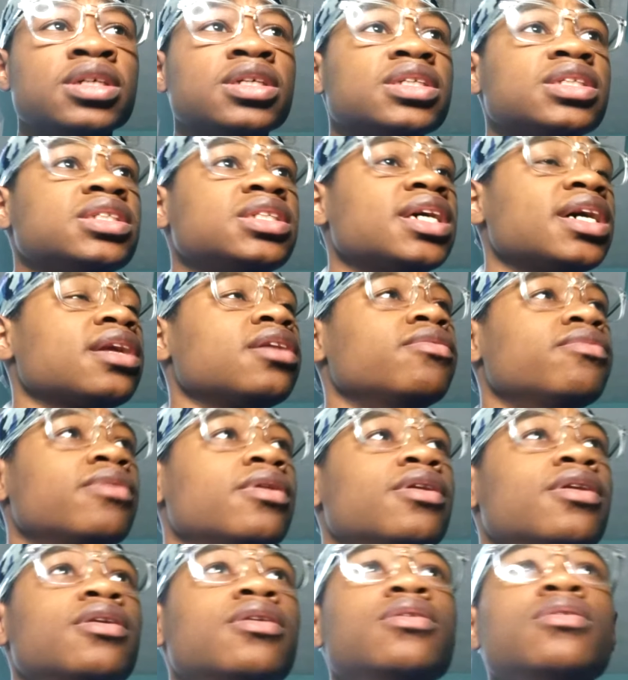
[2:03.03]
Second of
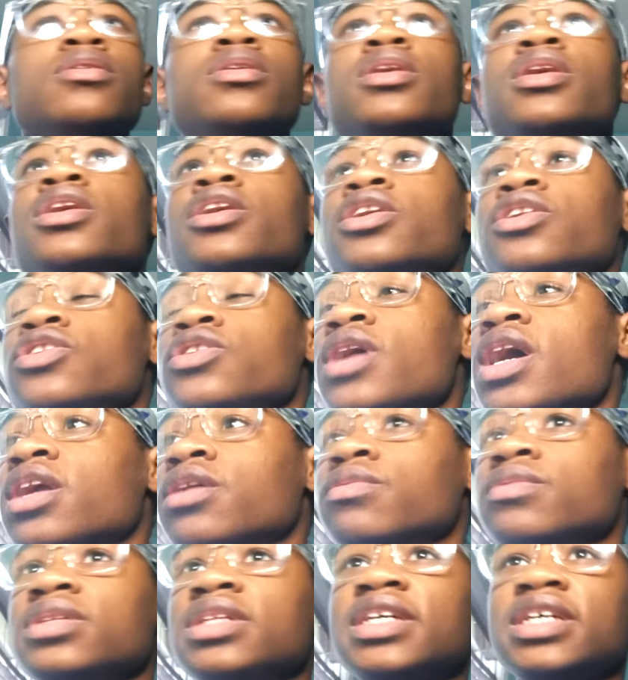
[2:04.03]
all, you gotta
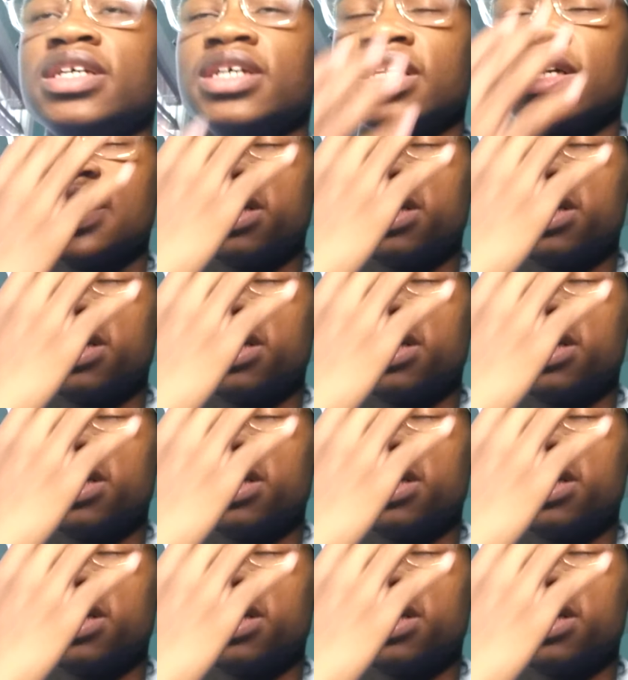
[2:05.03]
really...